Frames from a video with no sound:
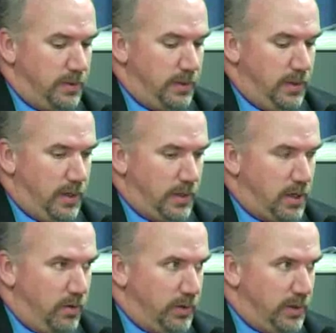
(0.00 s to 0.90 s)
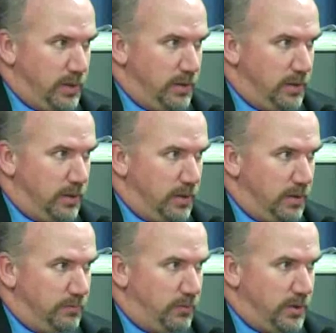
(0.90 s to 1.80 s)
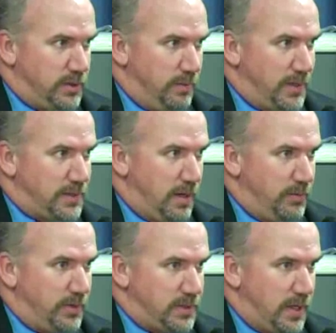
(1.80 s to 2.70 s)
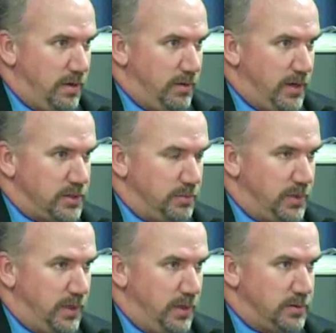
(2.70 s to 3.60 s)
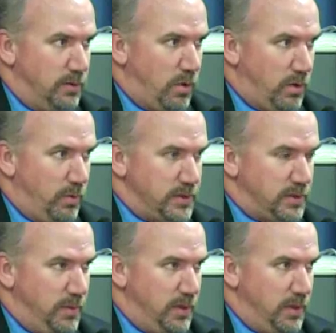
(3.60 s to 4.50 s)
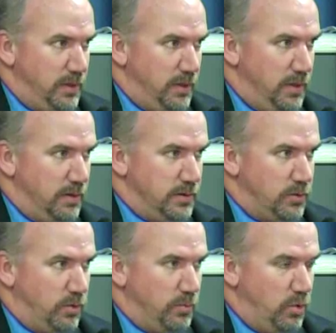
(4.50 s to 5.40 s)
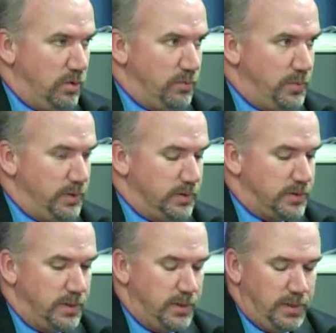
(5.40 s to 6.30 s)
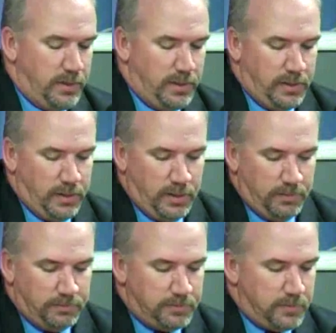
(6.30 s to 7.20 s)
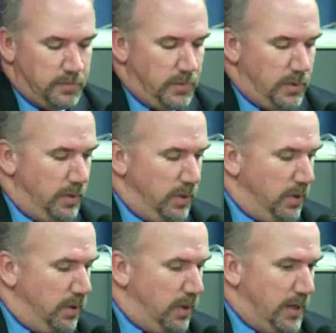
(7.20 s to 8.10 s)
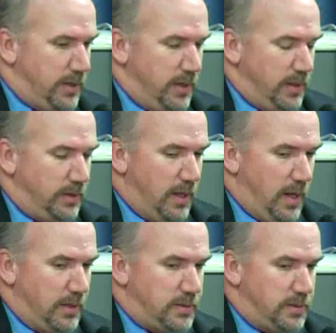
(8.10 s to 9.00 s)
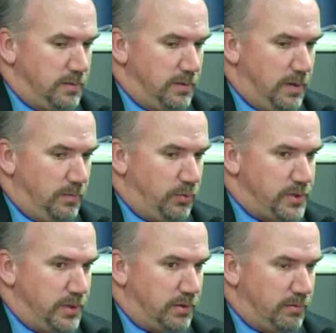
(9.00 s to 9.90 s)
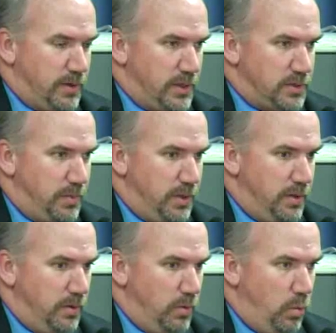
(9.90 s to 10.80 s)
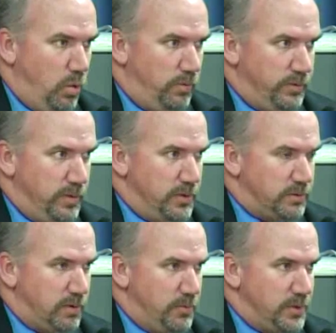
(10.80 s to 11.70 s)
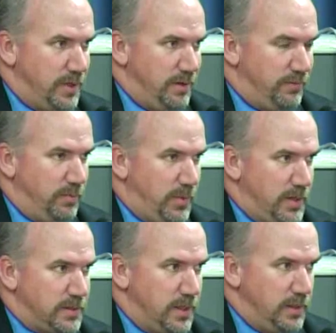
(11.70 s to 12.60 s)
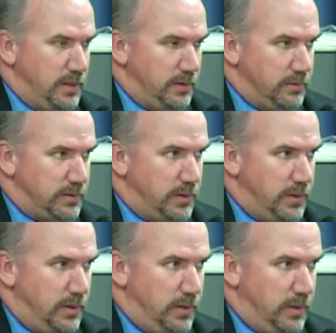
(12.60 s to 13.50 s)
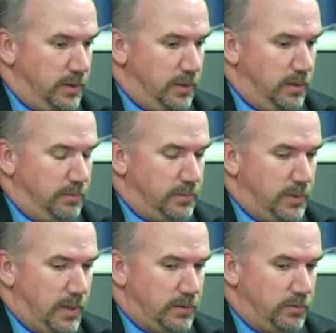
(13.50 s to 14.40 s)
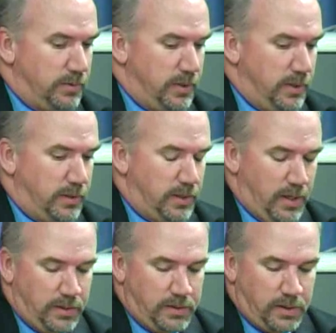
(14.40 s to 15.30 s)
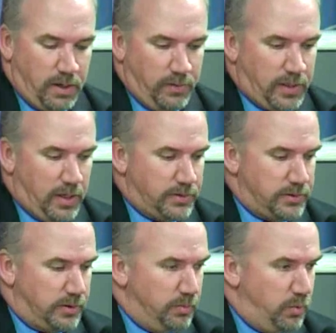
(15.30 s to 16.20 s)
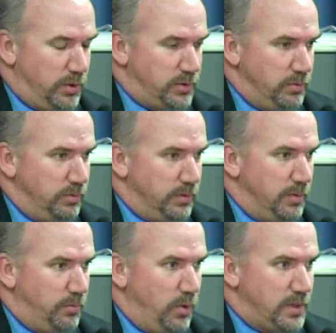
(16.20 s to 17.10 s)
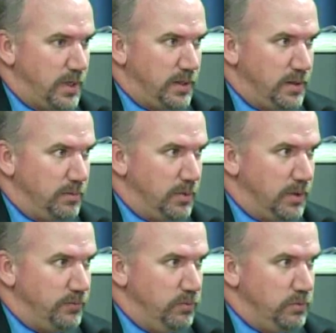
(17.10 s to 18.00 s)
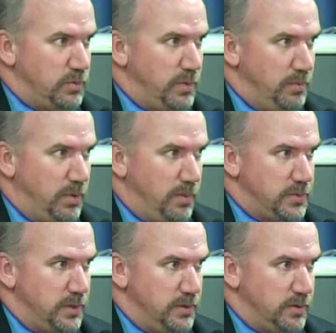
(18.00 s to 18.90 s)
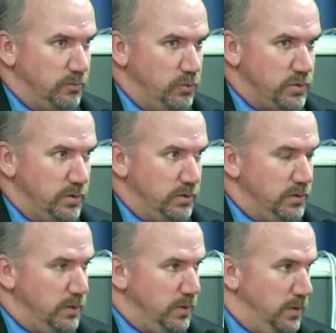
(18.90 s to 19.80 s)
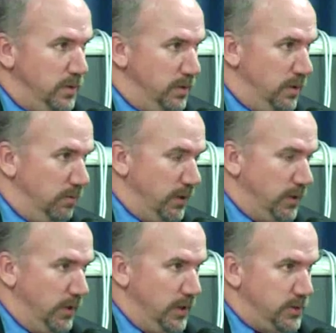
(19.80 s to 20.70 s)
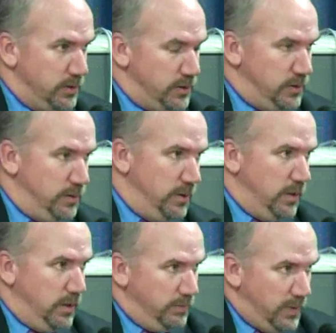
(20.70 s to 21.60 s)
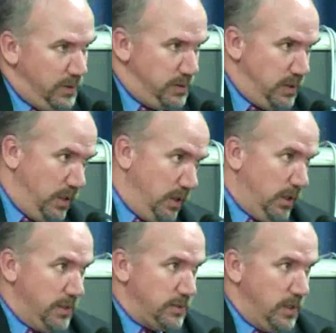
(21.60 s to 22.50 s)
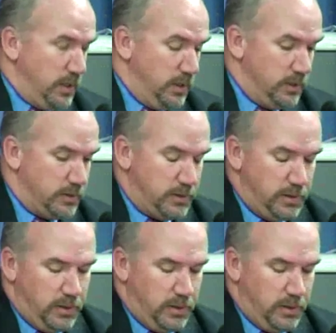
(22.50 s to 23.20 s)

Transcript: and I currently volunteer my time with the town as it pertains to the Waterways Committee and the Zoning Board of Appeals. I think that Precinct 3 has been woefully misrepresented for the past 8 years. I don't think that the current councilor can point to anything but a few speed bumps and some rooster regulations that he's done in the last 8 years.